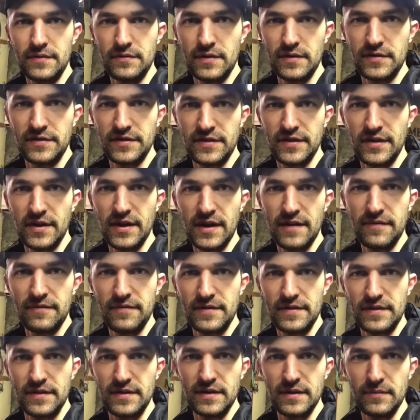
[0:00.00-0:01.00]
rinse it off
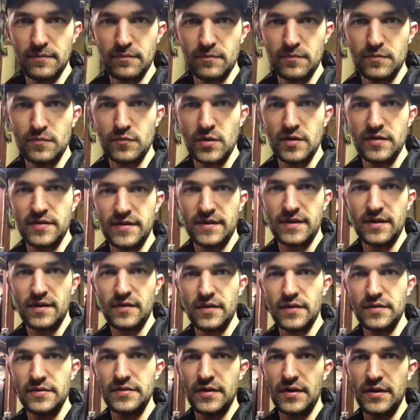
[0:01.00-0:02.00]
and I'm rinsing all
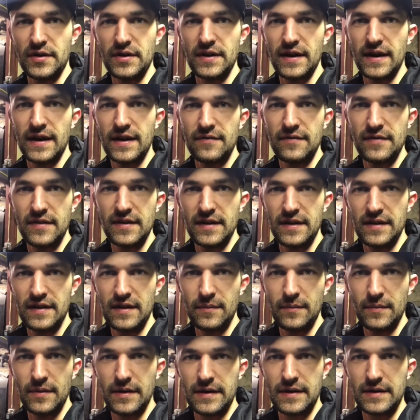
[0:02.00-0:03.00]
the dirt out of it and
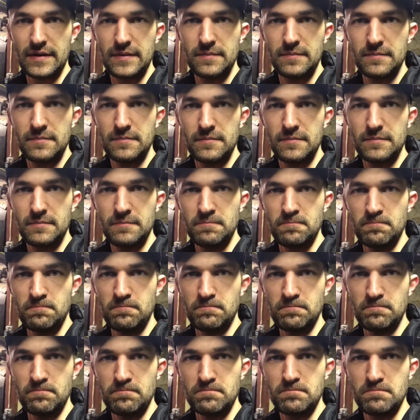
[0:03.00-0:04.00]
I'm like,
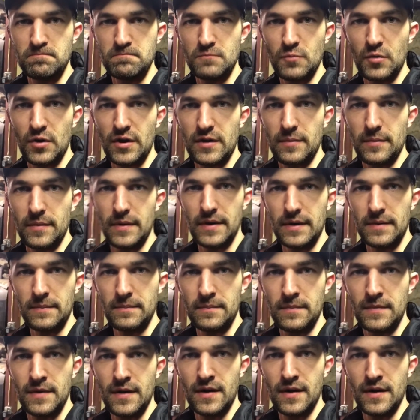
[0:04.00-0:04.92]
hmm, wait a minute.